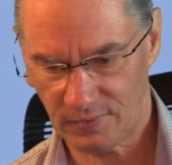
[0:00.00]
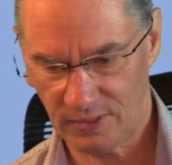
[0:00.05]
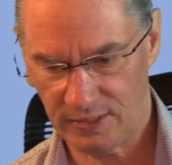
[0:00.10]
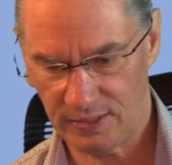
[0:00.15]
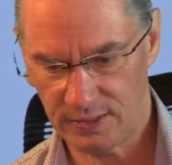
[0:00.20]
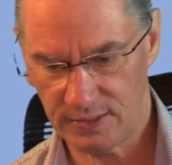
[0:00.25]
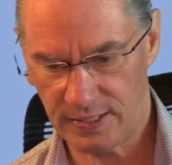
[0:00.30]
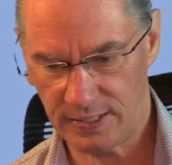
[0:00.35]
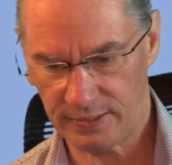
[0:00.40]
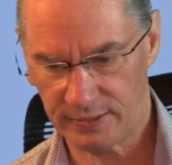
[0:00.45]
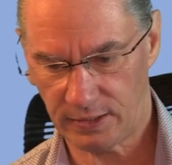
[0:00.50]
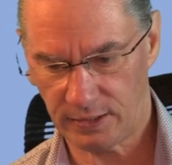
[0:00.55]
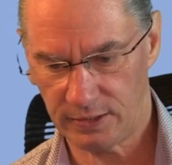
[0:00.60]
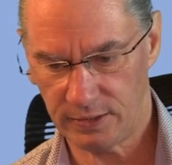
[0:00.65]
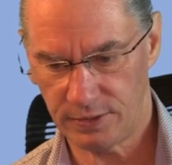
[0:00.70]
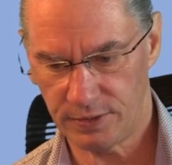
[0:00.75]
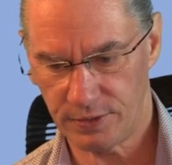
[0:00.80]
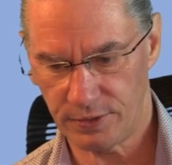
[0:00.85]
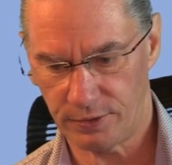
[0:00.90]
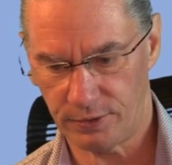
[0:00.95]
exactly
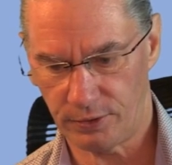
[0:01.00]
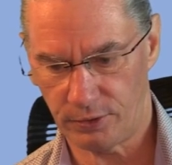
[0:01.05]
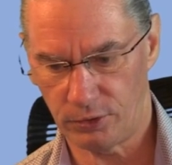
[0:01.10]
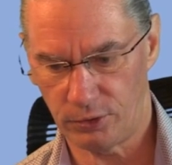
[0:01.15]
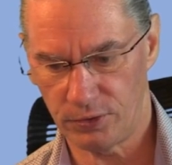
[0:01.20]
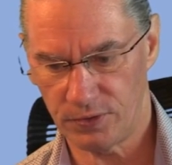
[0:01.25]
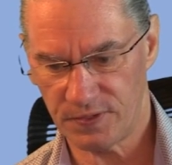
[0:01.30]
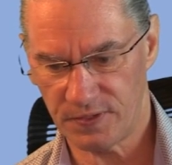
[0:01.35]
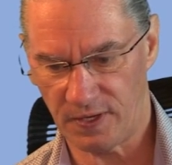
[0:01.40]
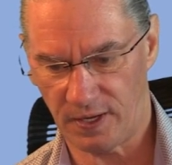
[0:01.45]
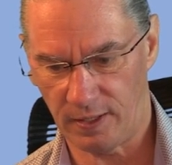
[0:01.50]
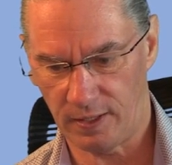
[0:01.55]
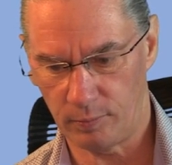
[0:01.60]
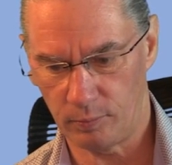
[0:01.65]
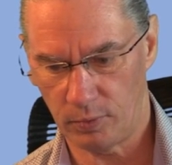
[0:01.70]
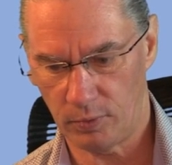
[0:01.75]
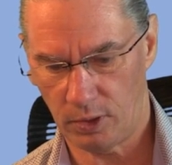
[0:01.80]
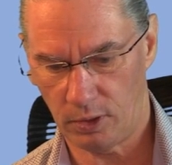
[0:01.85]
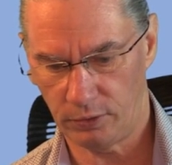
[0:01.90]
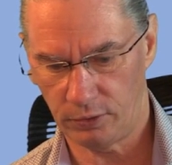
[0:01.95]
the
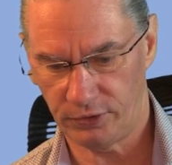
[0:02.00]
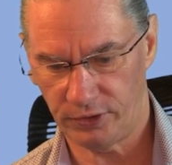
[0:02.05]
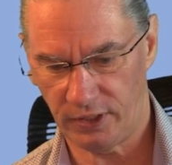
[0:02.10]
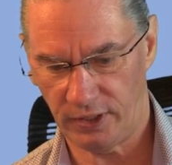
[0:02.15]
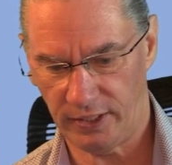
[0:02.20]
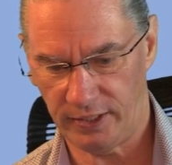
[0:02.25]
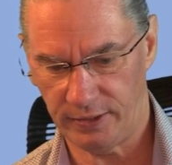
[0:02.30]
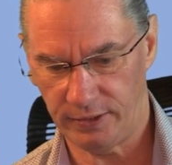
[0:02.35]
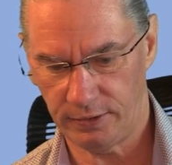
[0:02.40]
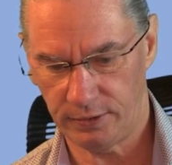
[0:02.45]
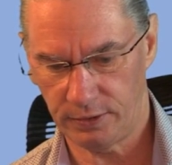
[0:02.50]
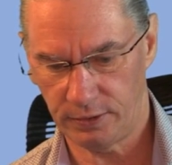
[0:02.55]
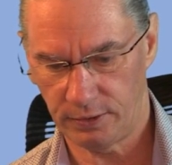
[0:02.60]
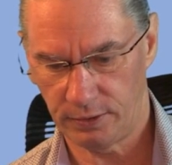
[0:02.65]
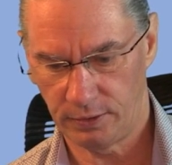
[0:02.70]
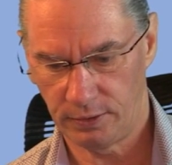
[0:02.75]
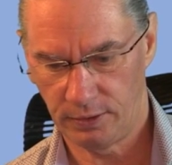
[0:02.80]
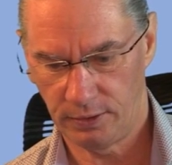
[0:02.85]
same on the link,